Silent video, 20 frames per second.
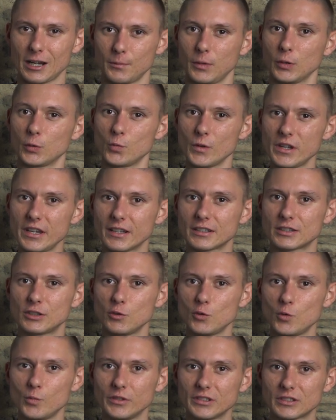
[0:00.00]
But we as
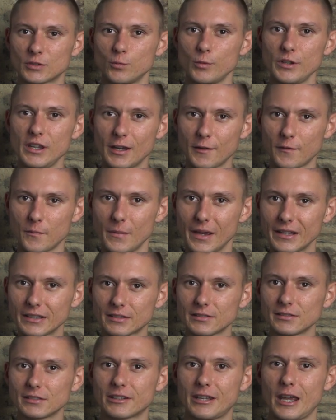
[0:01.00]
humans, we have
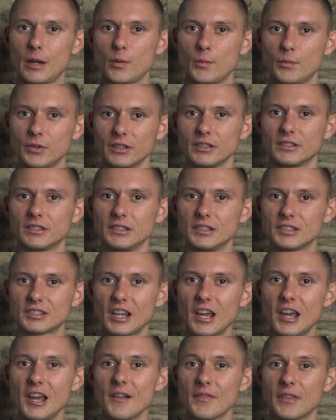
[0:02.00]
mental capabilities
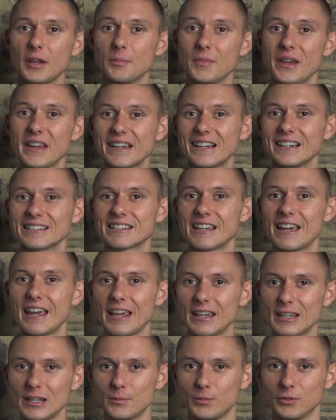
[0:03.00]
that make us
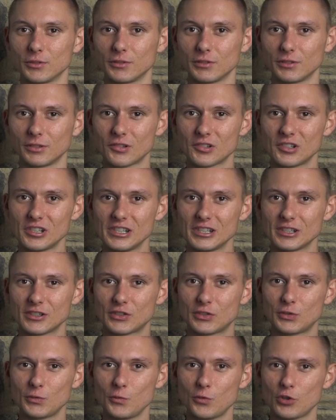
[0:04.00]
able
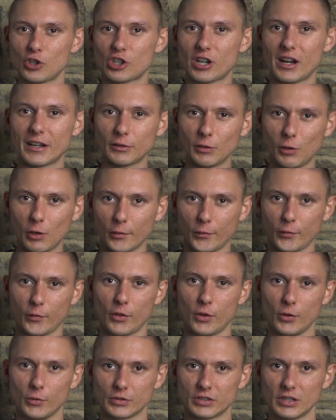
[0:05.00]
to shut off
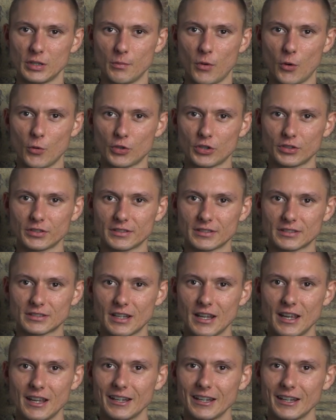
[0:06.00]
those emotions.